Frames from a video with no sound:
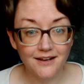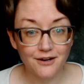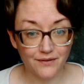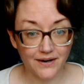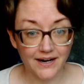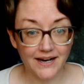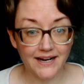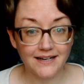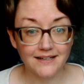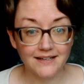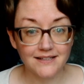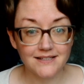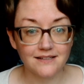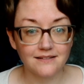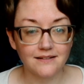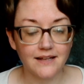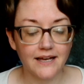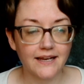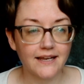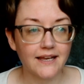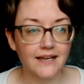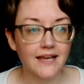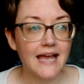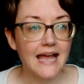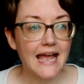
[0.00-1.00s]
right? To
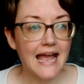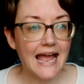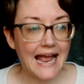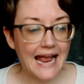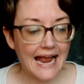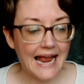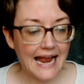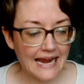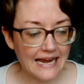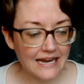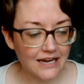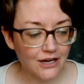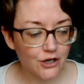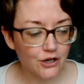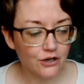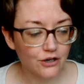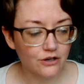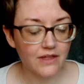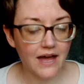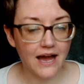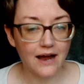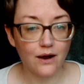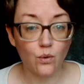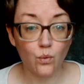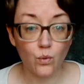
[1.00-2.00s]
like anchor
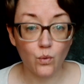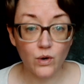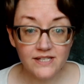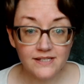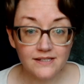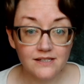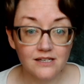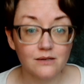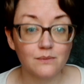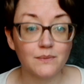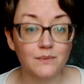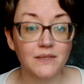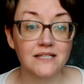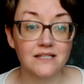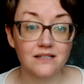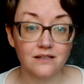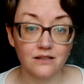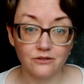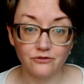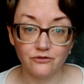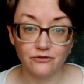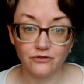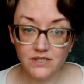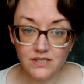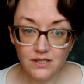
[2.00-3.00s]
that wisdom into
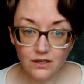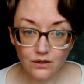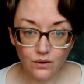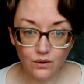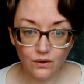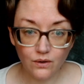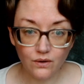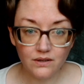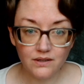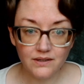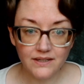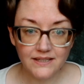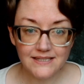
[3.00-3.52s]
the physical.